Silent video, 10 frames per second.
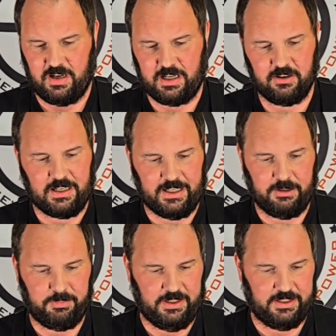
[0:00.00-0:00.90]
I don't
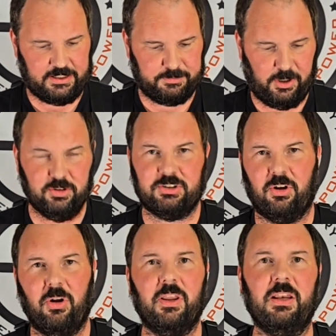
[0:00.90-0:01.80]
like it being exposed
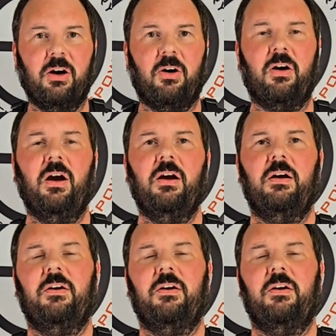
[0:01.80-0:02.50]
all day long.